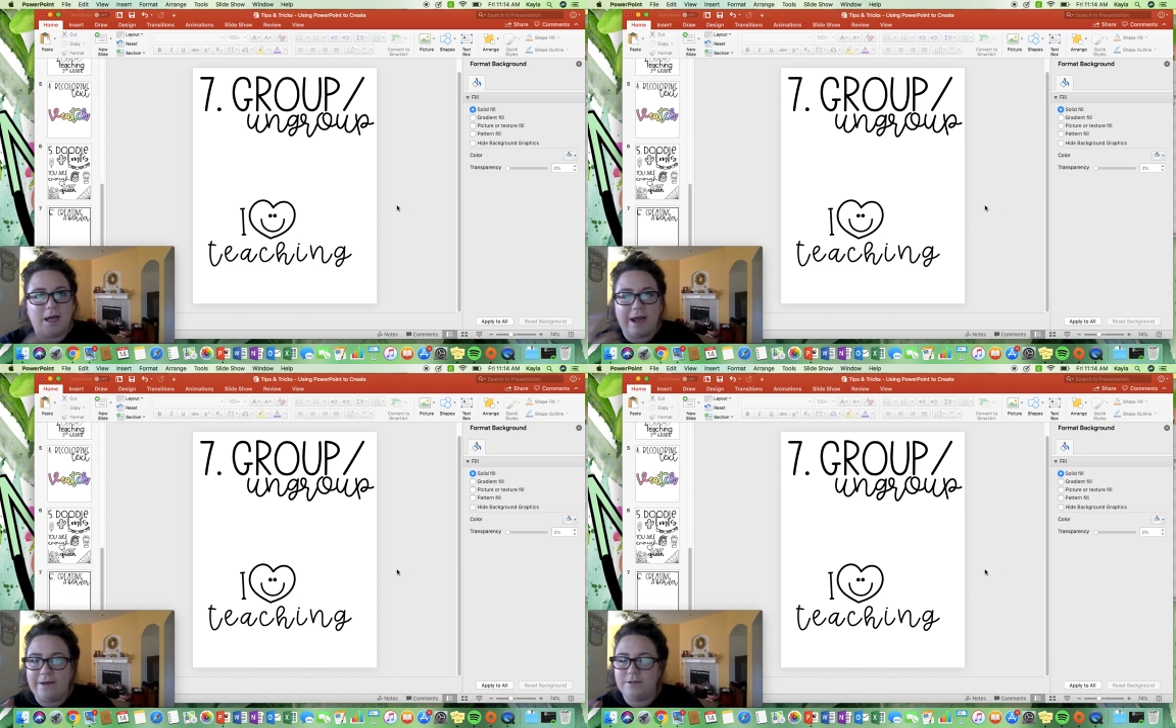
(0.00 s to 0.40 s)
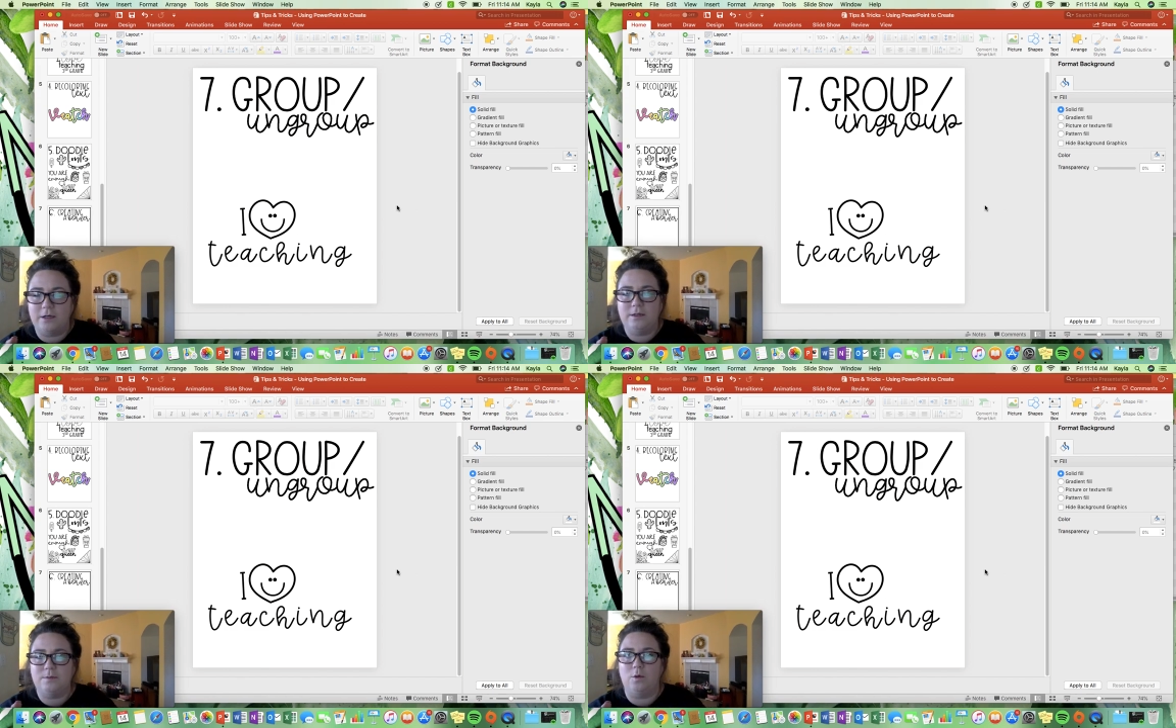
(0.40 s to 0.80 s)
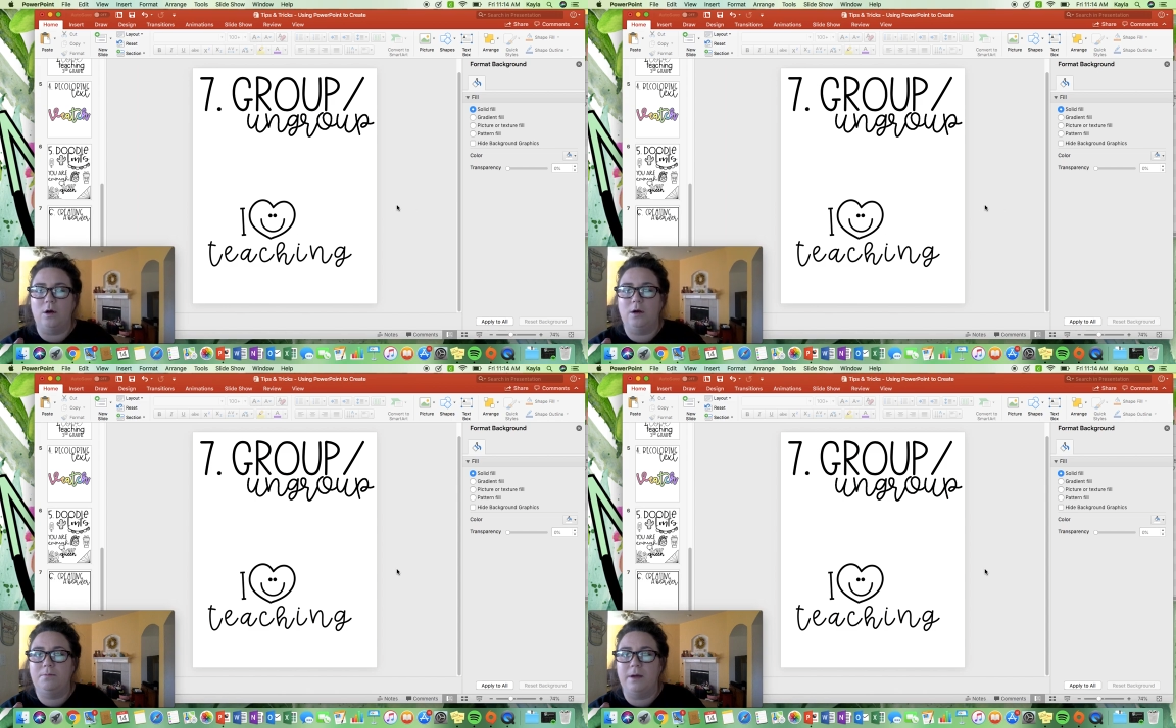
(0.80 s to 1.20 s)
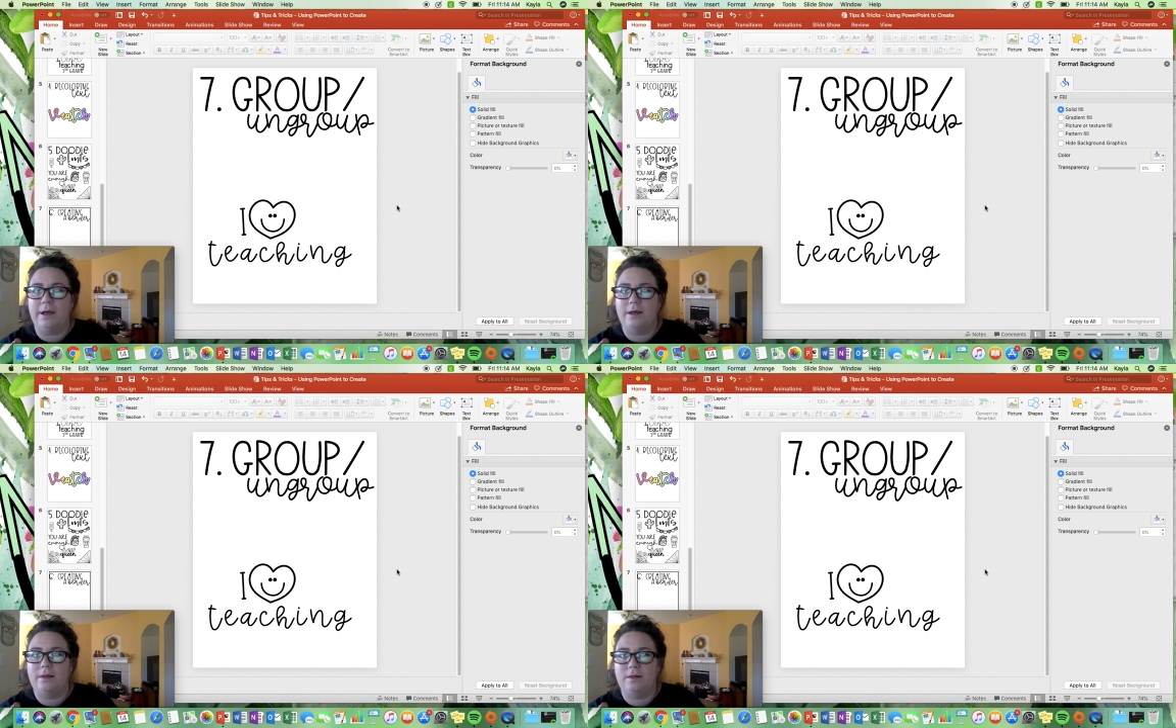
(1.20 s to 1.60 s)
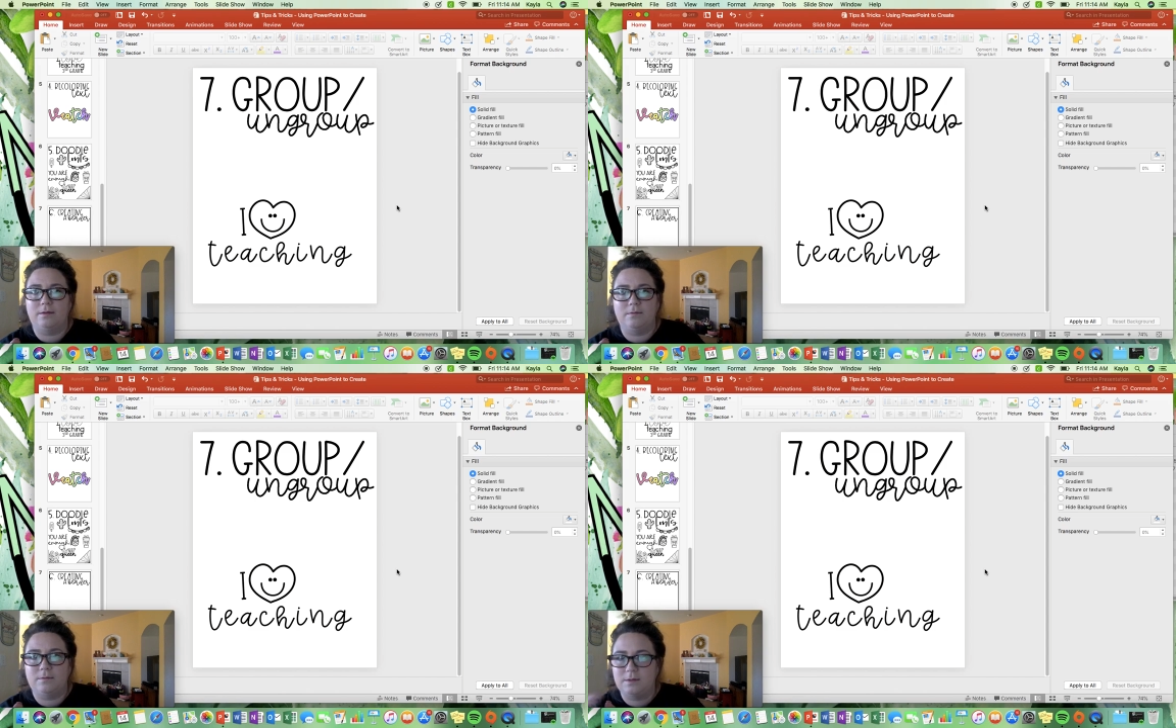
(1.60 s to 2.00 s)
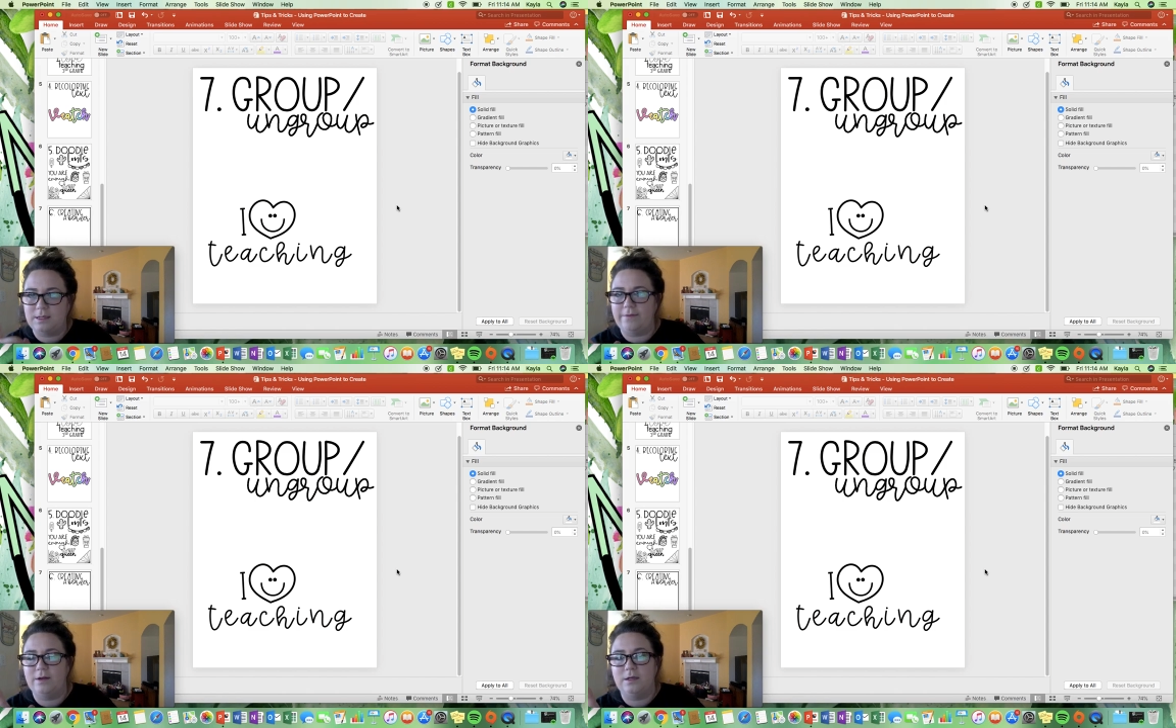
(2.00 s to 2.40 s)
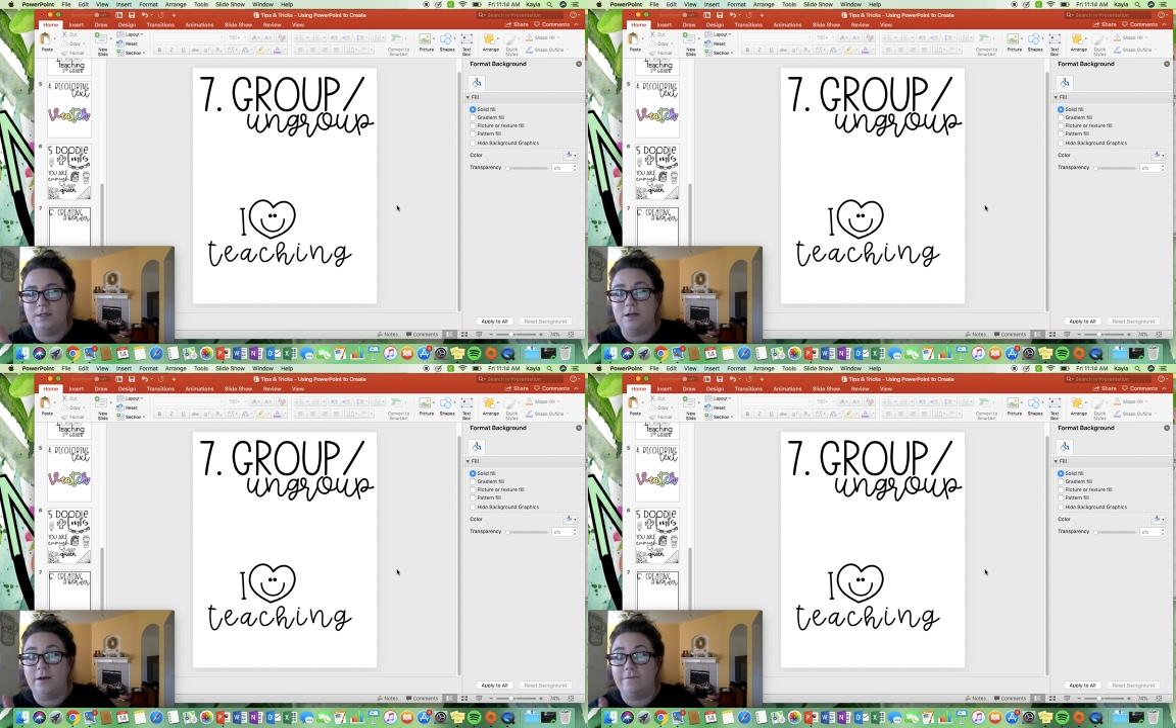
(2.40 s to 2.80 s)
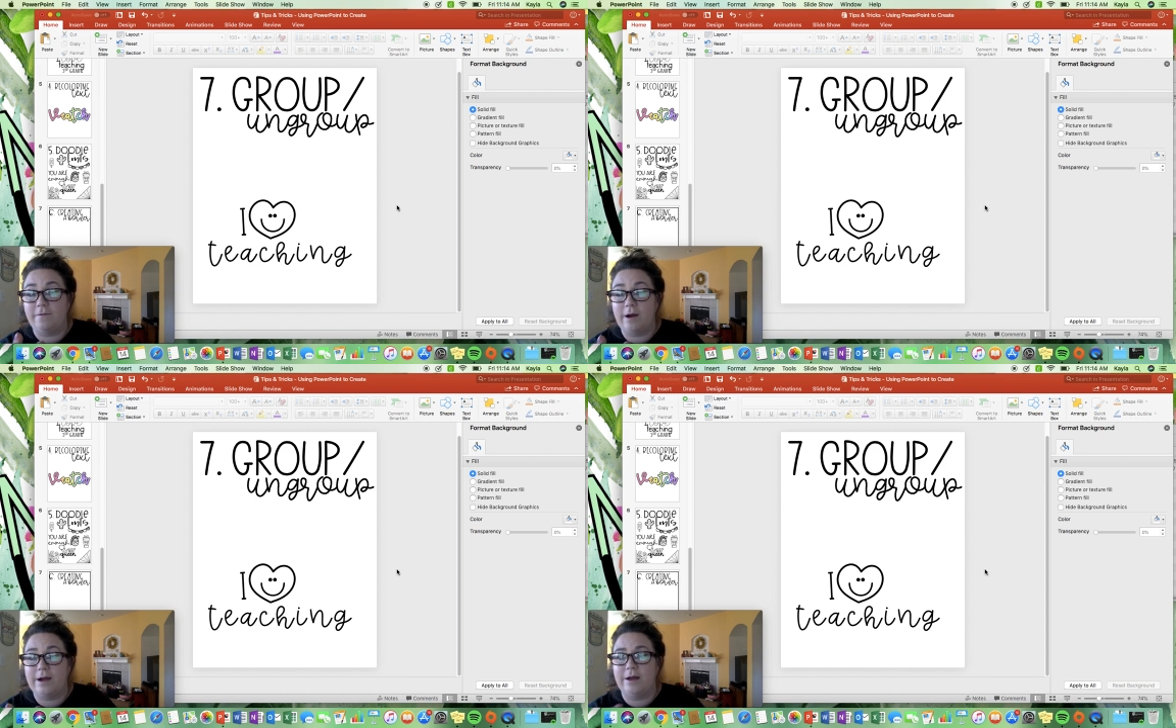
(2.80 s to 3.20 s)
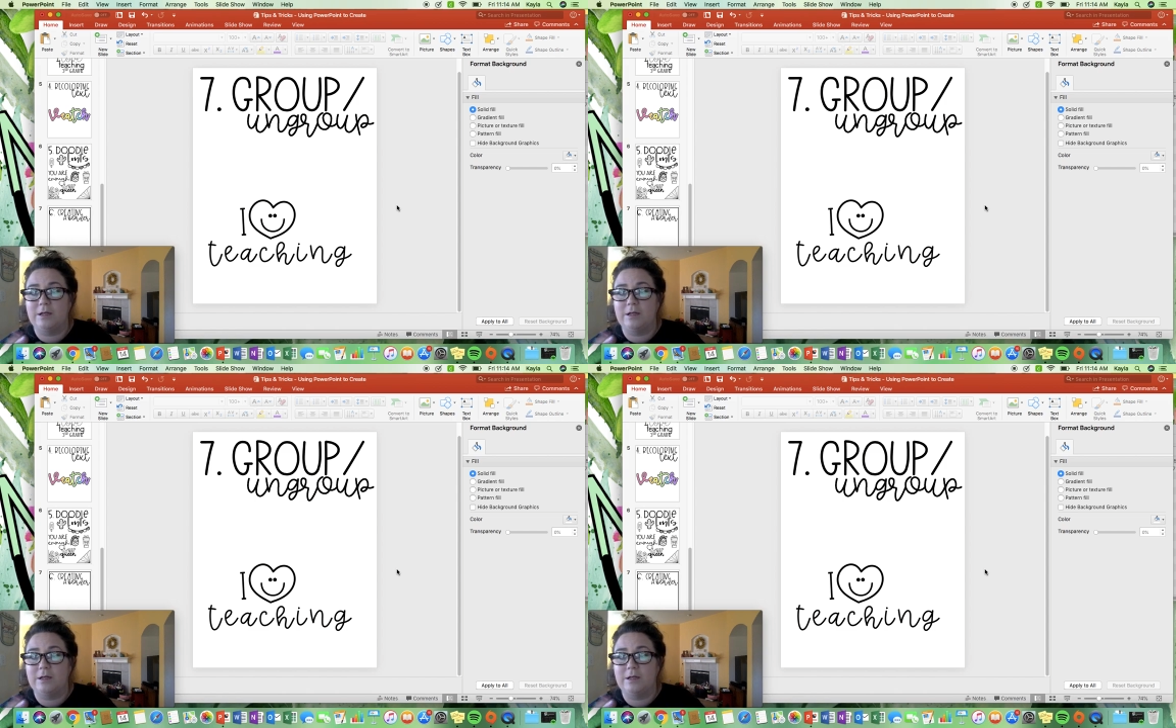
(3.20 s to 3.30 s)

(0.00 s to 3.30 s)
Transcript: I have tons more, but 7 is enough for right now,